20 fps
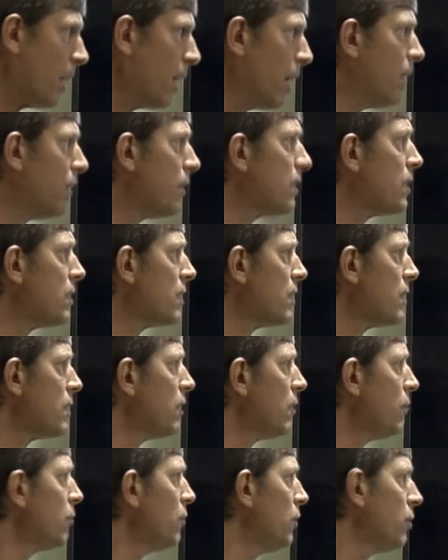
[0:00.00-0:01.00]
In this
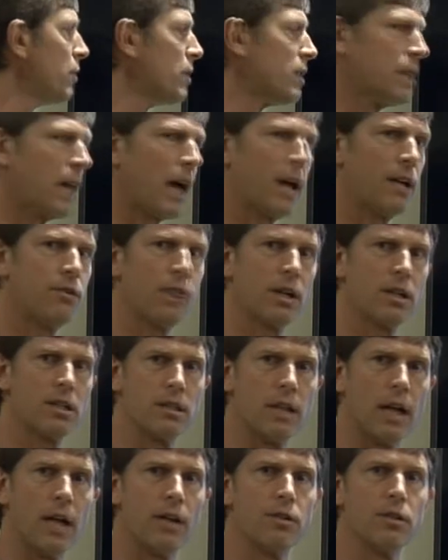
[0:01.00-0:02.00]
system, we side dressed
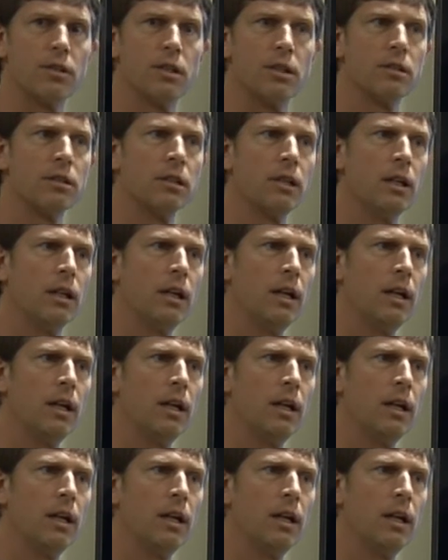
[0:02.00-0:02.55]
nitrogen